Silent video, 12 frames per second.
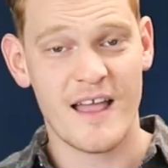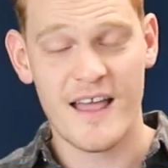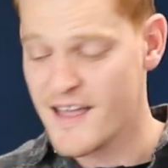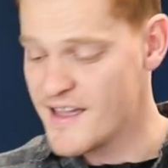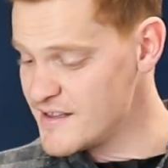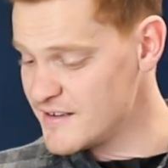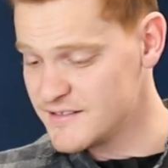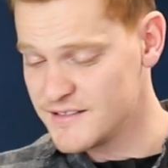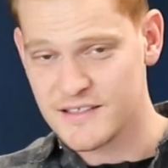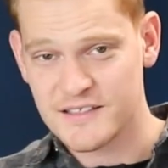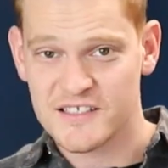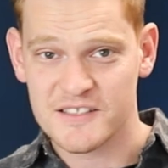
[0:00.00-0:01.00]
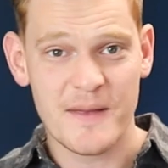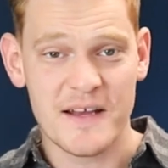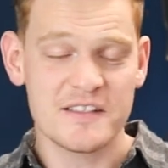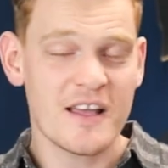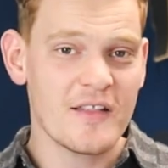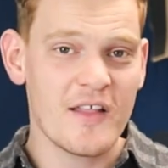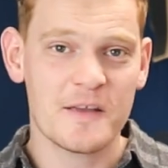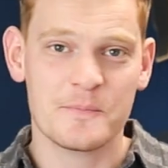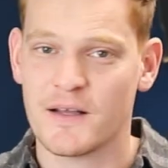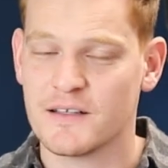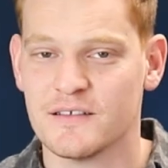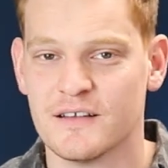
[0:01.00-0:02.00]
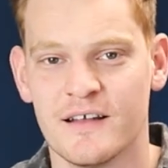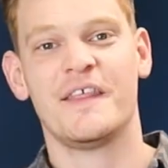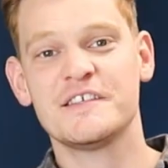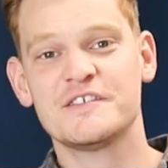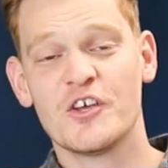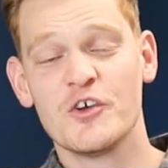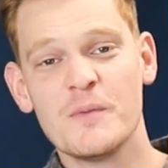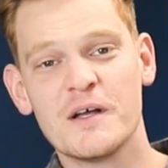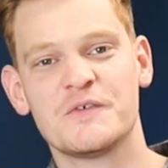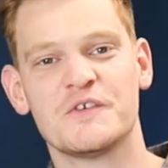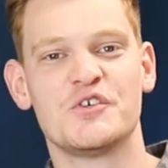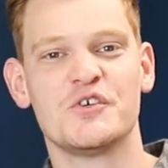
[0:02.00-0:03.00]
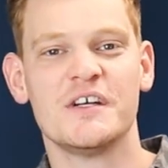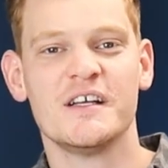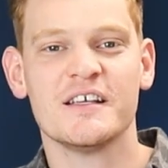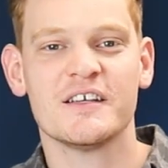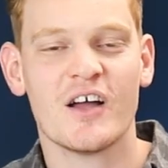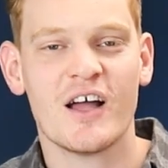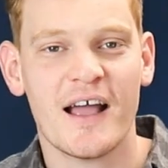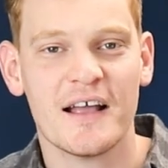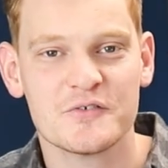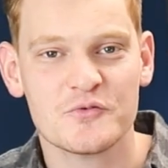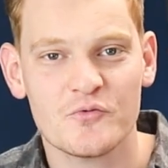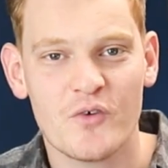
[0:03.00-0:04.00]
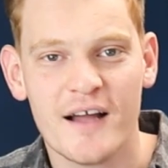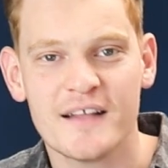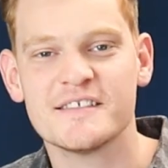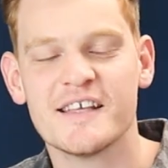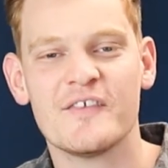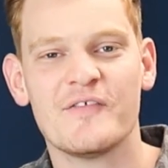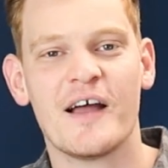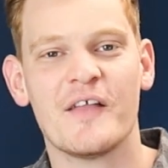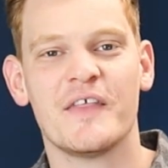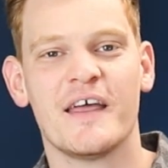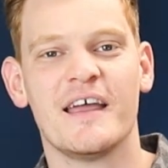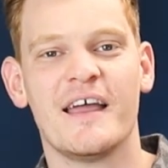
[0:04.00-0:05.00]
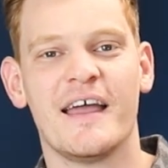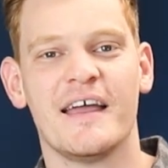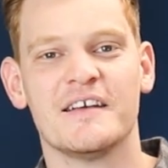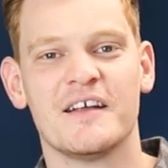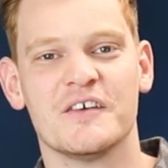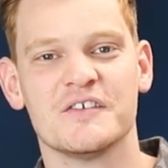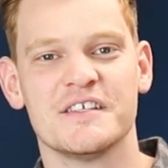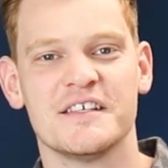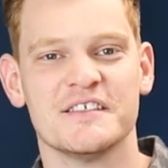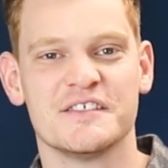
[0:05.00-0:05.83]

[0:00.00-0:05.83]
And smash that like button. Thanks so much for tuning in, guys. Ride safe out there, and I'll see you